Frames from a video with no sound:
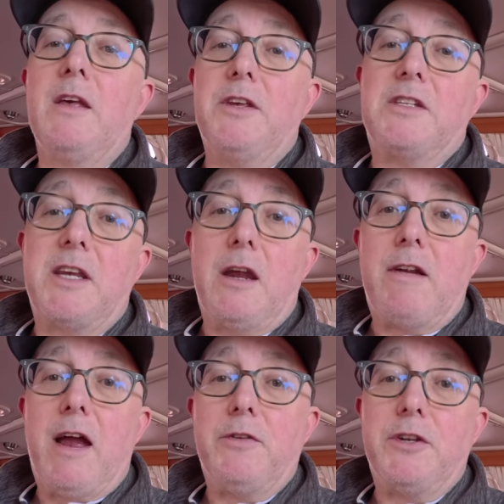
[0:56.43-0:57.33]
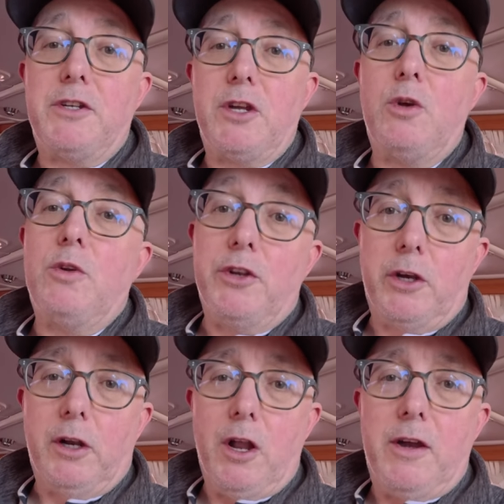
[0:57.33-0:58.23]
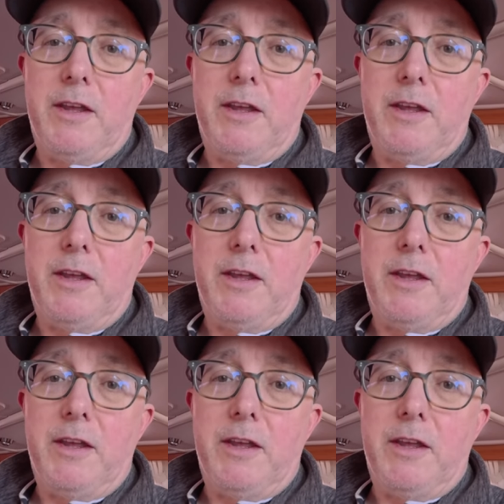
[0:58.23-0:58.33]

that sit around and do not a lot